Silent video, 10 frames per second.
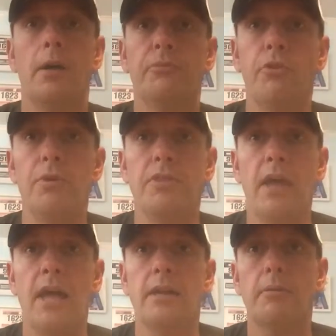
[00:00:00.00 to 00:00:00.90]
So with
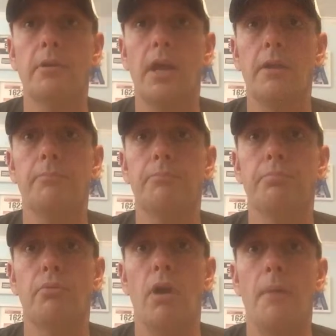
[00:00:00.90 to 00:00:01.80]
that kind of
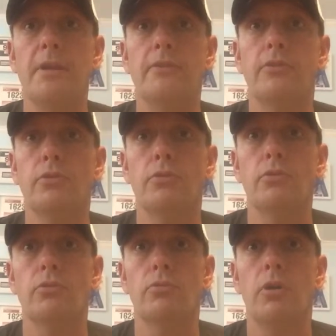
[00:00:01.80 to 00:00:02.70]
brought me
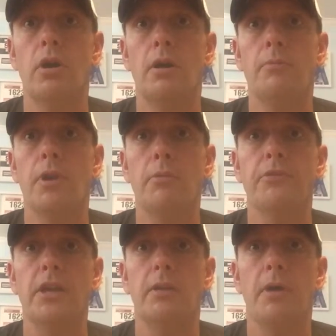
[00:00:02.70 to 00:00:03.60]
to what I
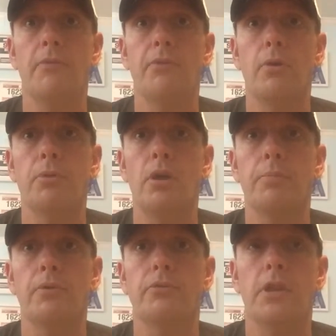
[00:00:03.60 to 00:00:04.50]
was thinking about for our
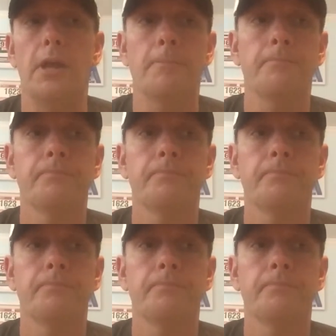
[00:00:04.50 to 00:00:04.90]
blog post today.